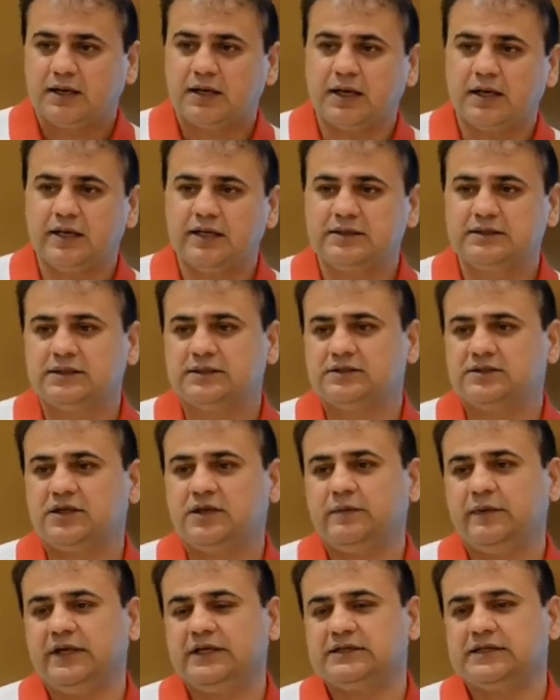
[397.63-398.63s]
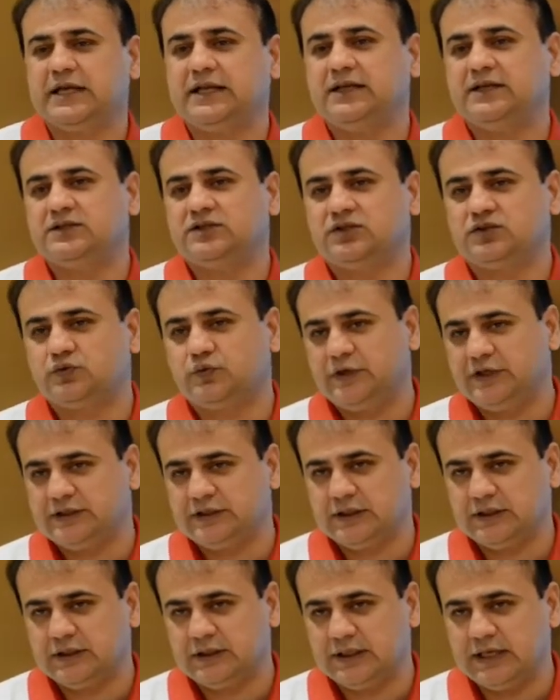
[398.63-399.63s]
Contingency means any
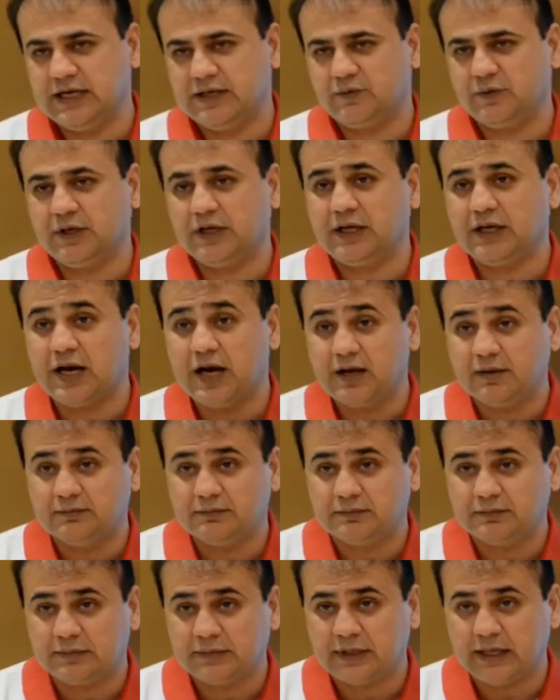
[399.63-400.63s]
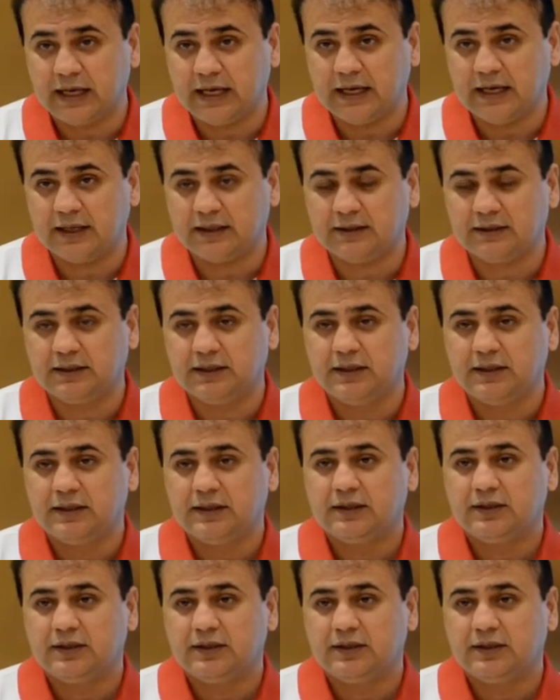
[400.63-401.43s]
situation that will come and